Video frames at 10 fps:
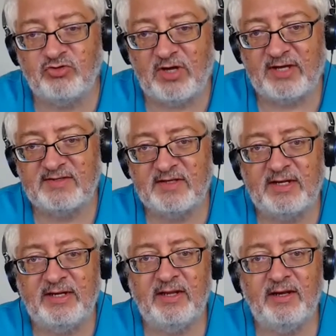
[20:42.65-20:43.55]
drugs are
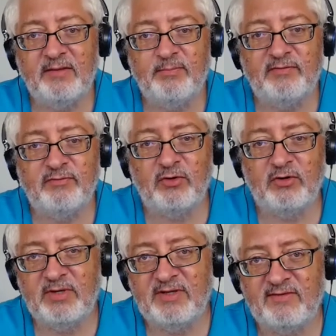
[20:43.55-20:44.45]
clearly
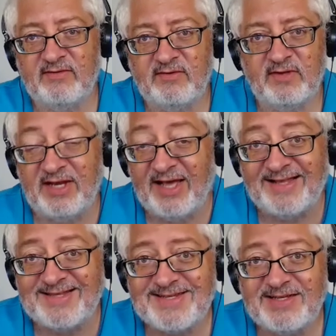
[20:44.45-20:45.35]

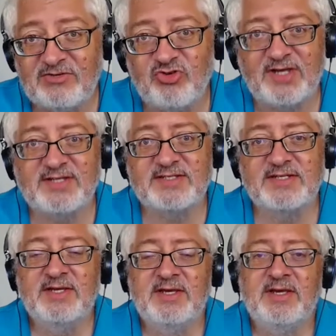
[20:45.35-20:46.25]
performance-enhancing
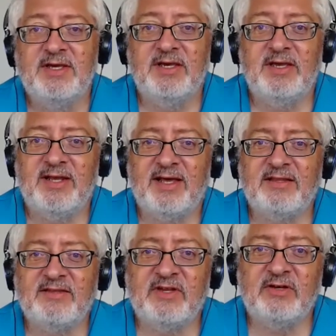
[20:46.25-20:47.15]
drugs and
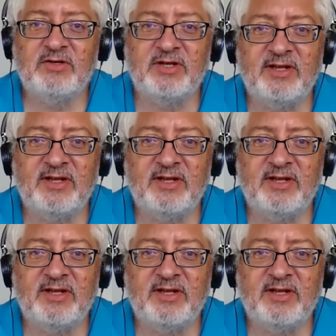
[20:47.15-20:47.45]
others are not.